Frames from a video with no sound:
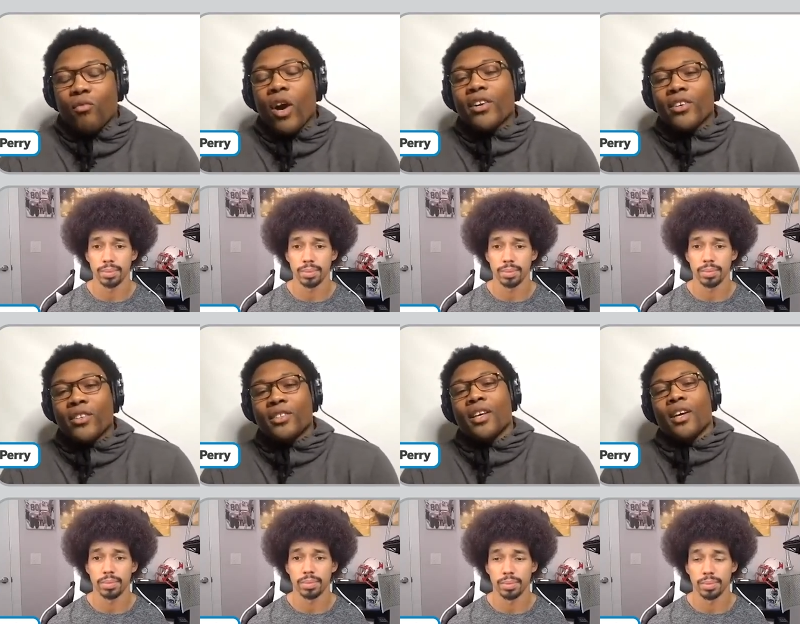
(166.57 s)
Speaker 1: The
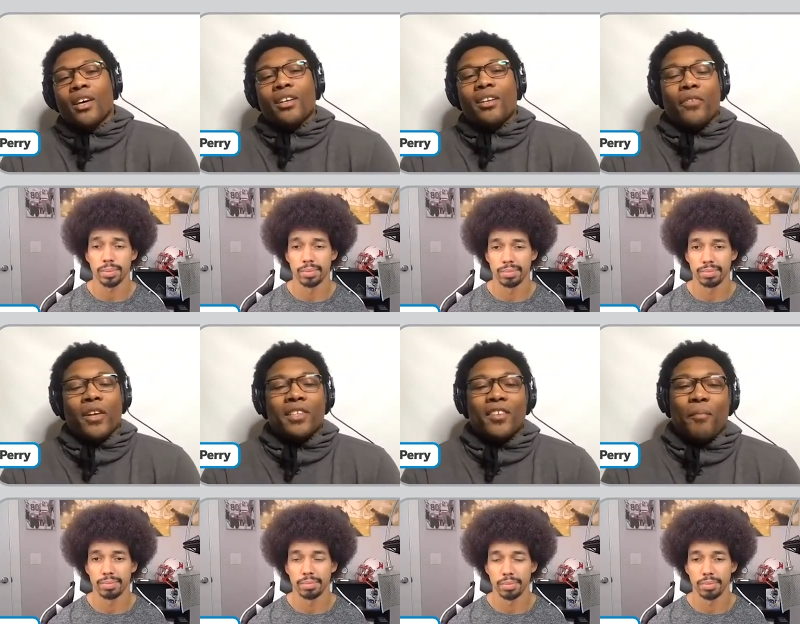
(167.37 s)
Rutgers
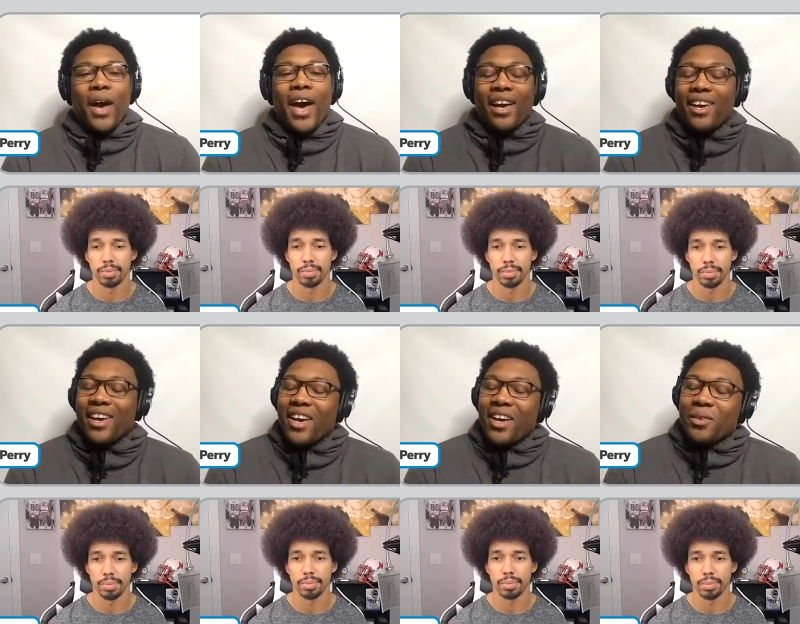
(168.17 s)
defensive
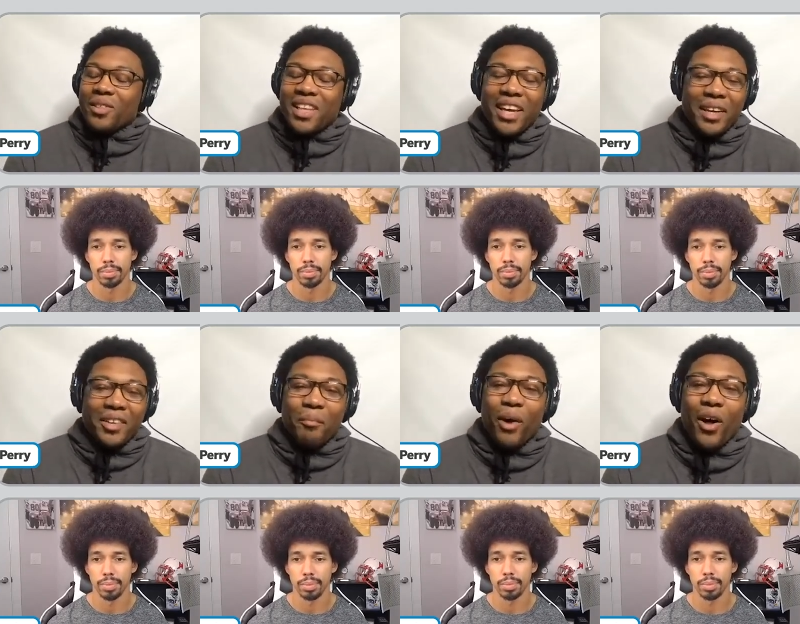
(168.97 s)
back was
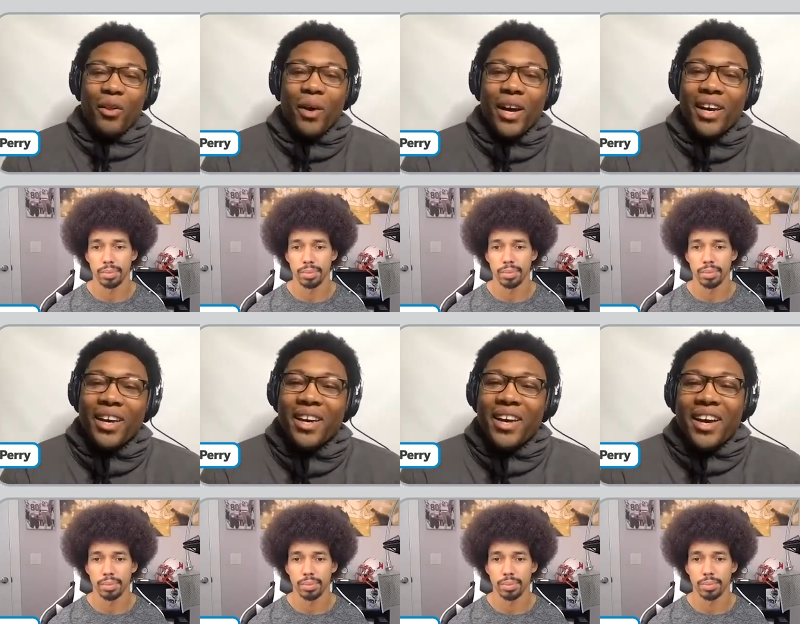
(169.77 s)
taking the ball
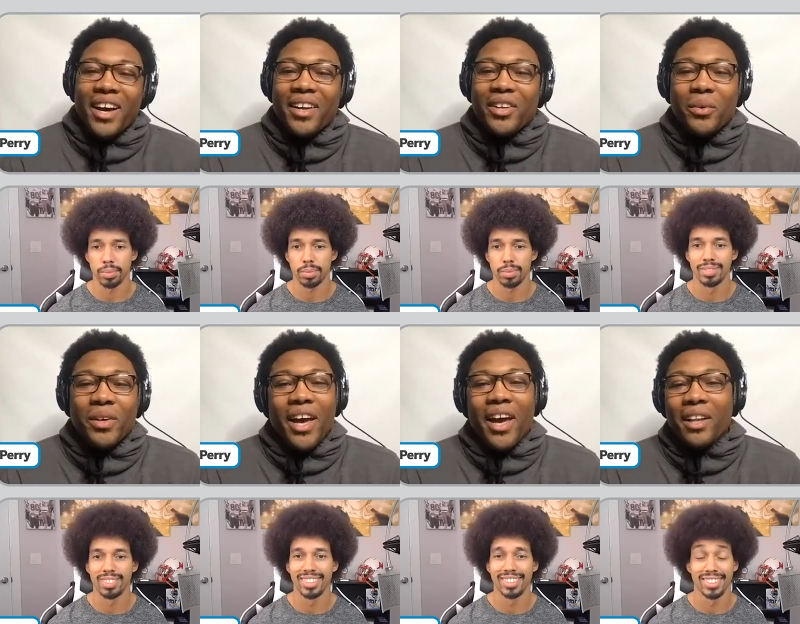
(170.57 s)
away,
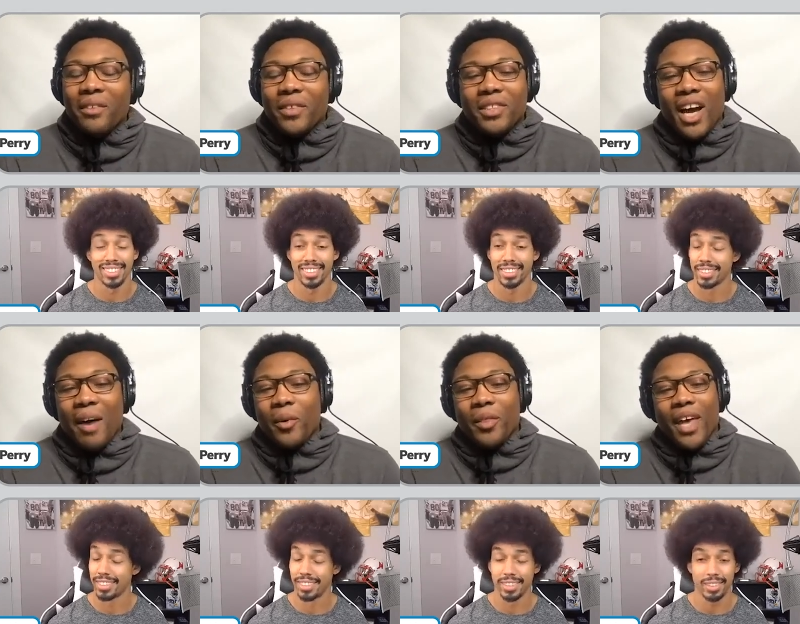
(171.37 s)
doing a hell of a
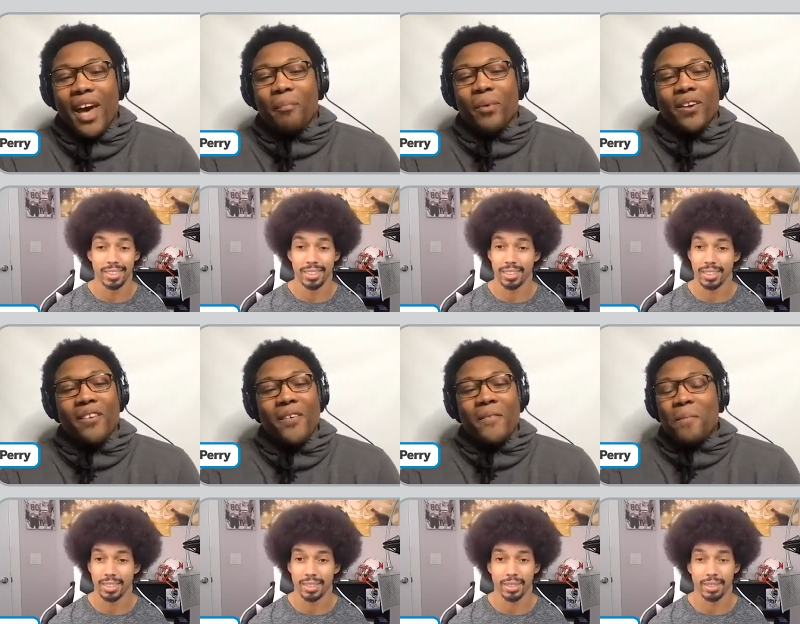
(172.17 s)
job with that.
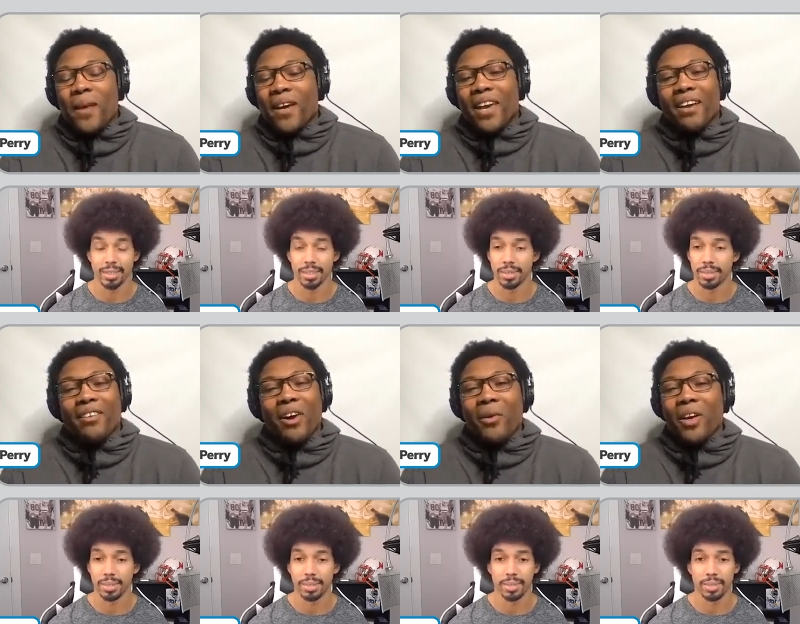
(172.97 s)
But
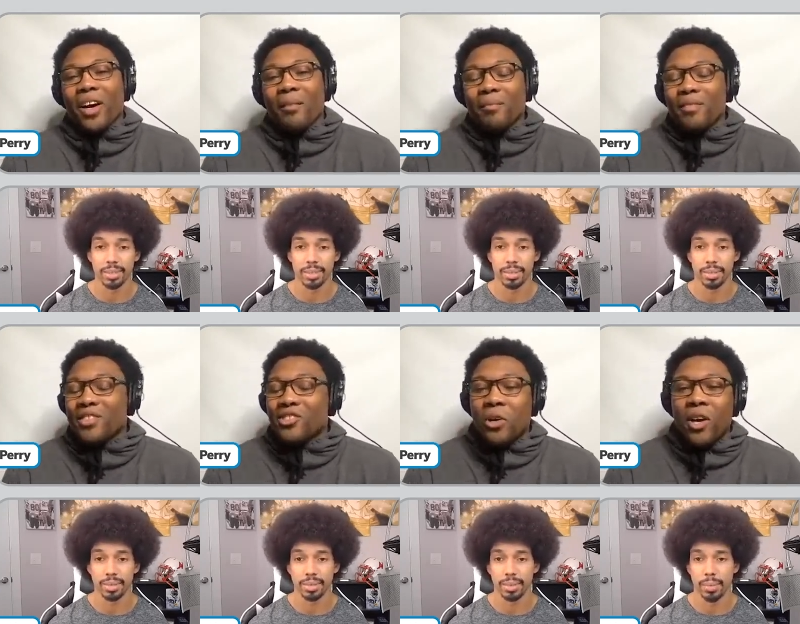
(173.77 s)
again, going up
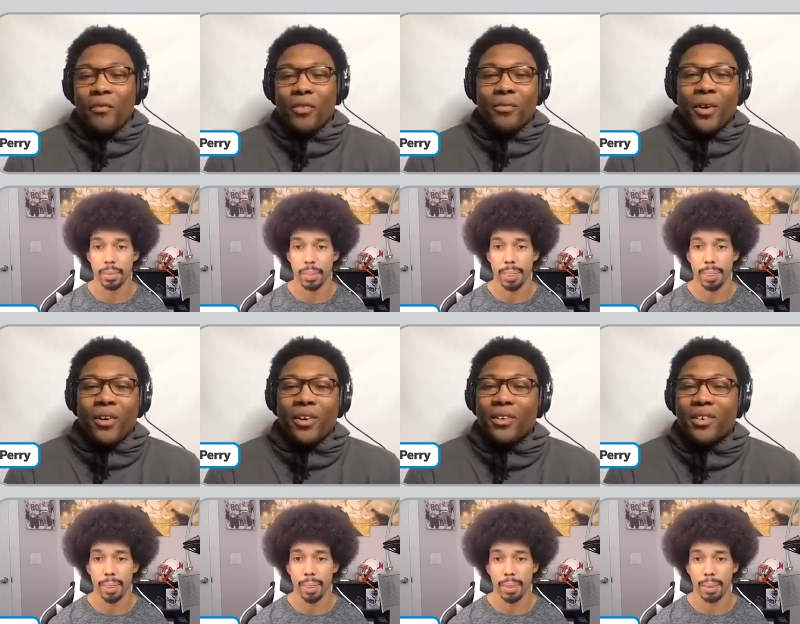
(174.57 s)
straight off the
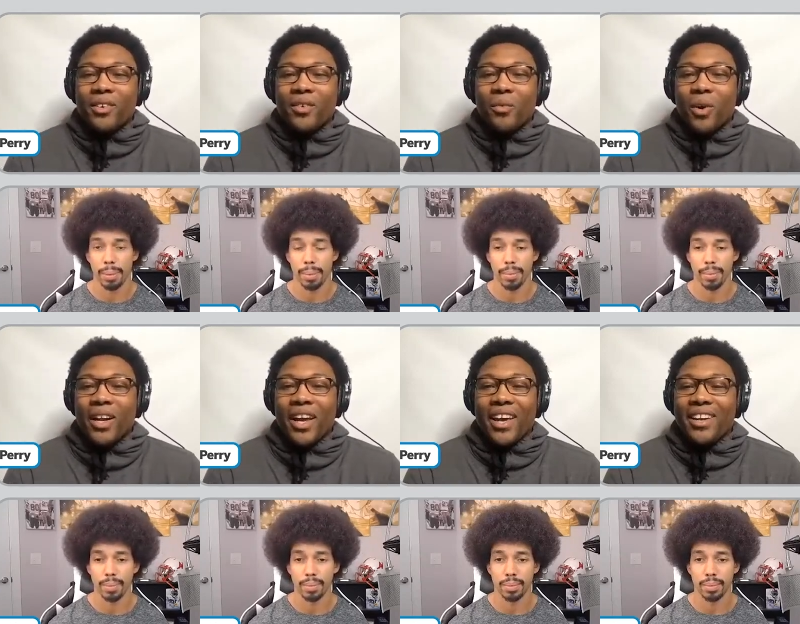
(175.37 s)
vert,
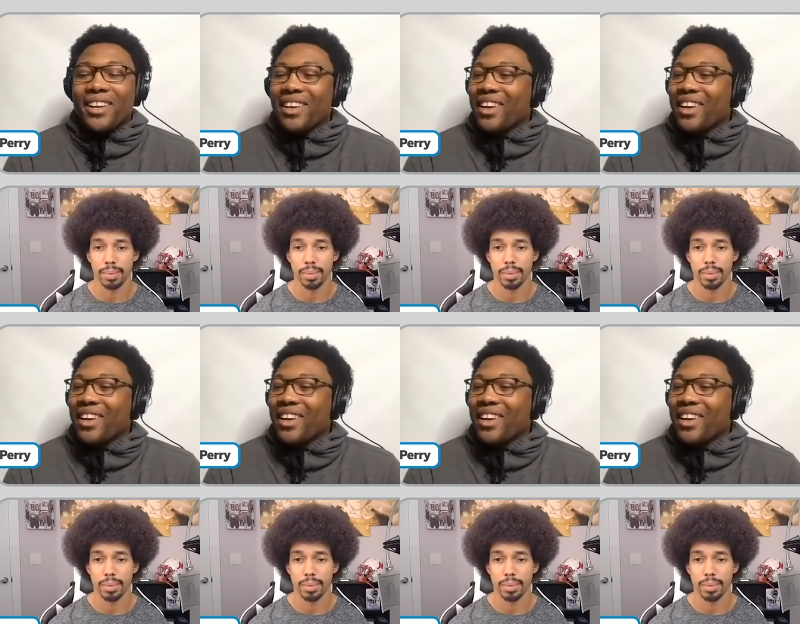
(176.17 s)
one hand.